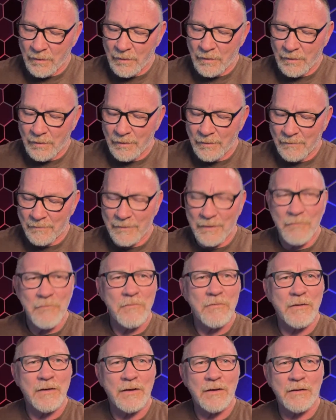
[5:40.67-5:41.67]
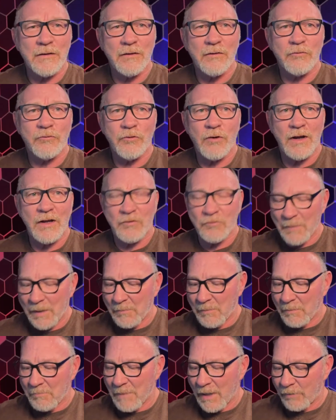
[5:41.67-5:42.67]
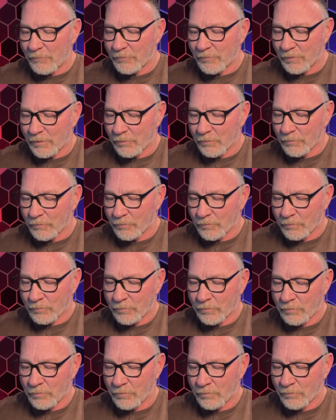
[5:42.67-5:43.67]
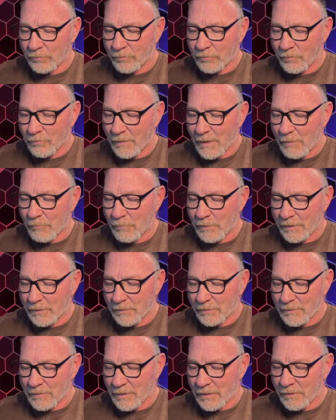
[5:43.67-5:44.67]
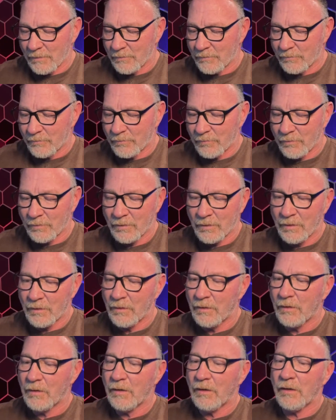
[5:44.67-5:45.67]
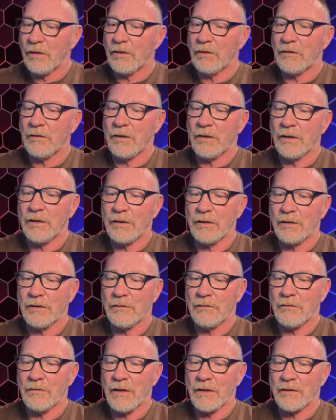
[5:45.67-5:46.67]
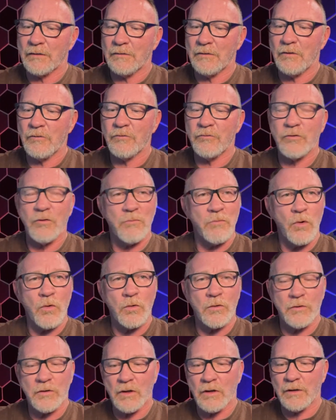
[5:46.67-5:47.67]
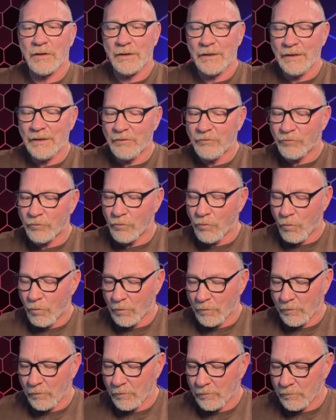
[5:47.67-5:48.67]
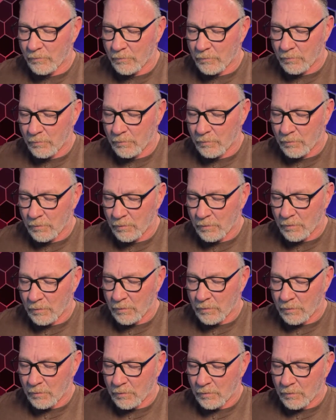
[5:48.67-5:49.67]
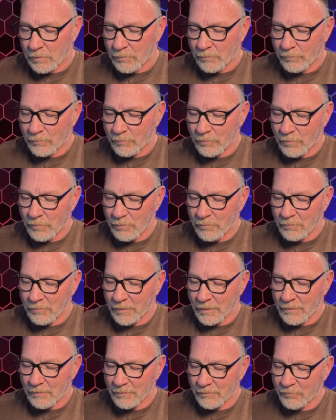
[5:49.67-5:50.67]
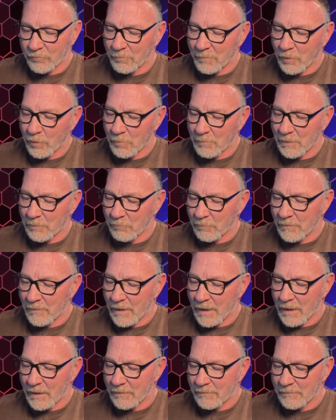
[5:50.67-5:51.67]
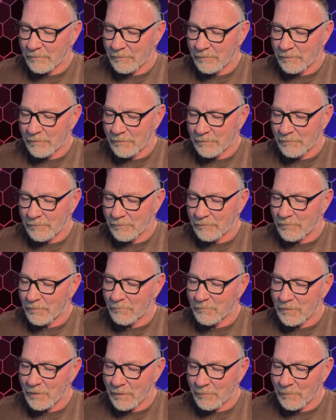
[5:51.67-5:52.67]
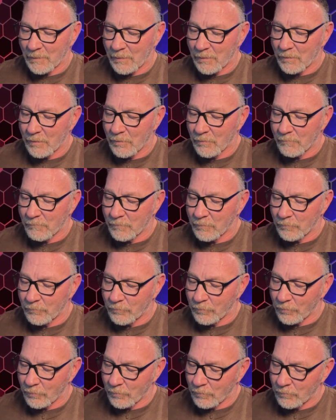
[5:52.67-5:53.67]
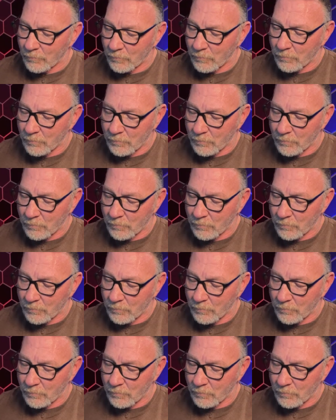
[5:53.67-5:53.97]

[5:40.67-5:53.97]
the other thing I'm going to try is maybe mouse ears. So that way it does like a little support on each corner. So I'll experiment with that in sometime in the near future.